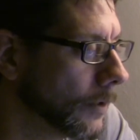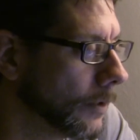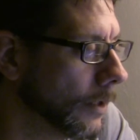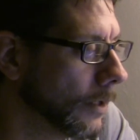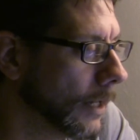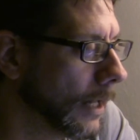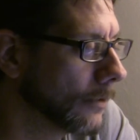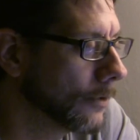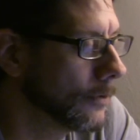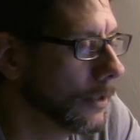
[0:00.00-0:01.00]
The
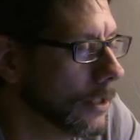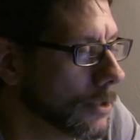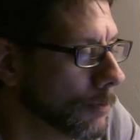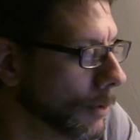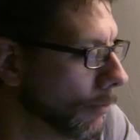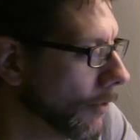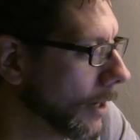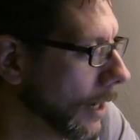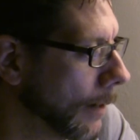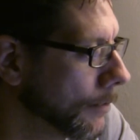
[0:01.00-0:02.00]
analysis that H&P provide,
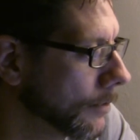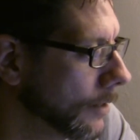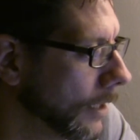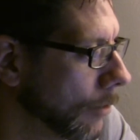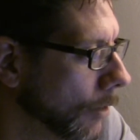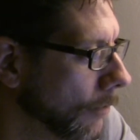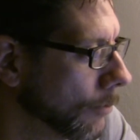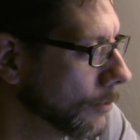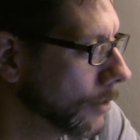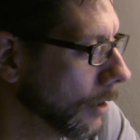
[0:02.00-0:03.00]
I'm just getting away
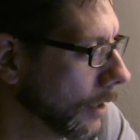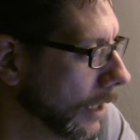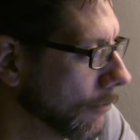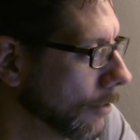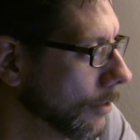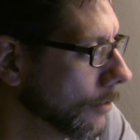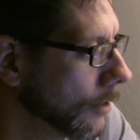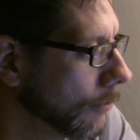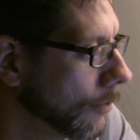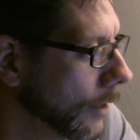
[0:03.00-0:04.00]
from starting
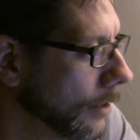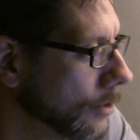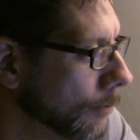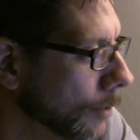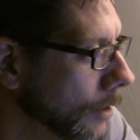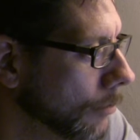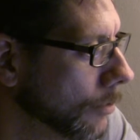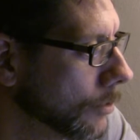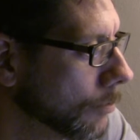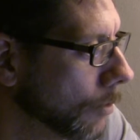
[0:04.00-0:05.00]
everything with H&P,
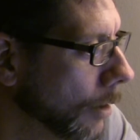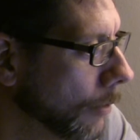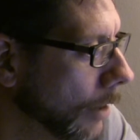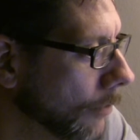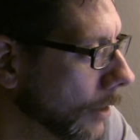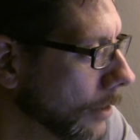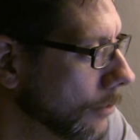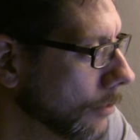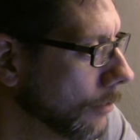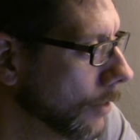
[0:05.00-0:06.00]
which is a problem we often get
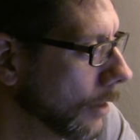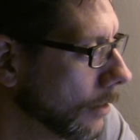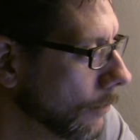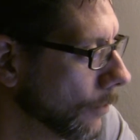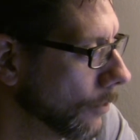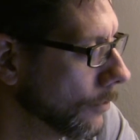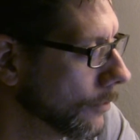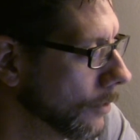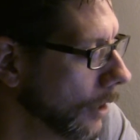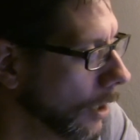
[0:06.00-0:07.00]
into. You've got the
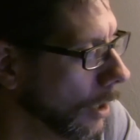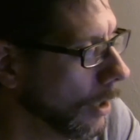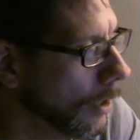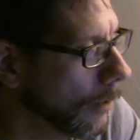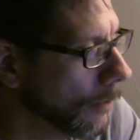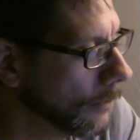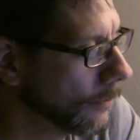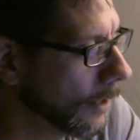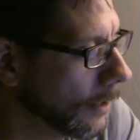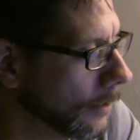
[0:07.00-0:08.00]
first,
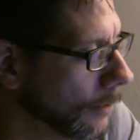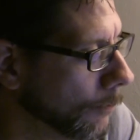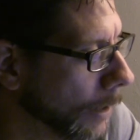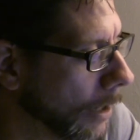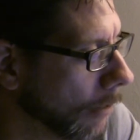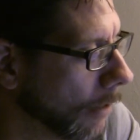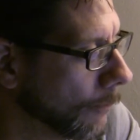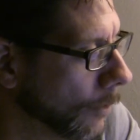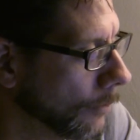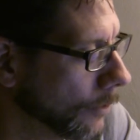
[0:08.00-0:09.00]
second paragraph
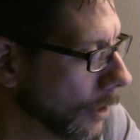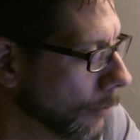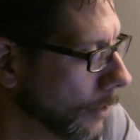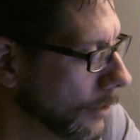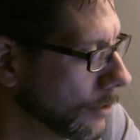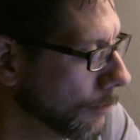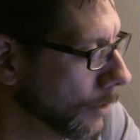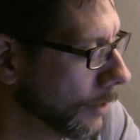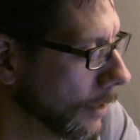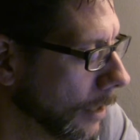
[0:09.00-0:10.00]
both start with
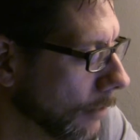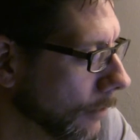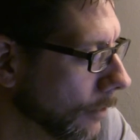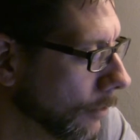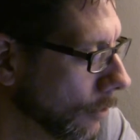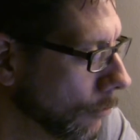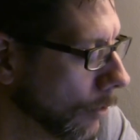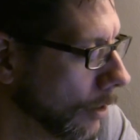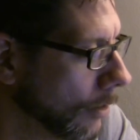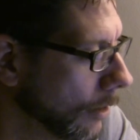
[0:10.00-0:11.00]
H&P. Now the
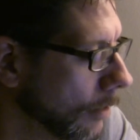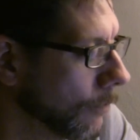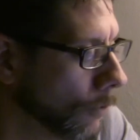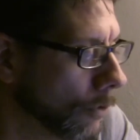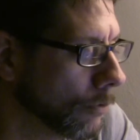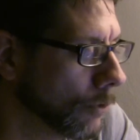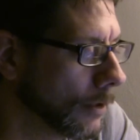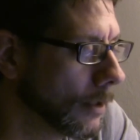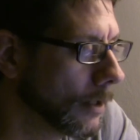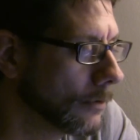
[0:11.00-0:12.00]
fourth one
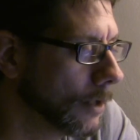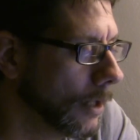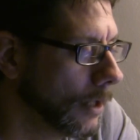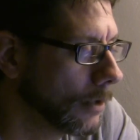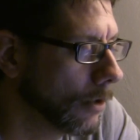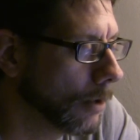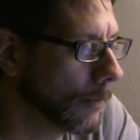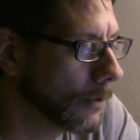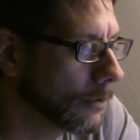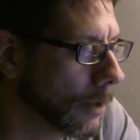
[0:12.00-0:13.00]
does. You've got to
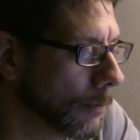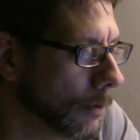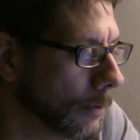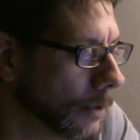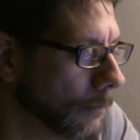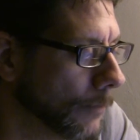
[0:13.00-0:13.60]
mix it up a little bit.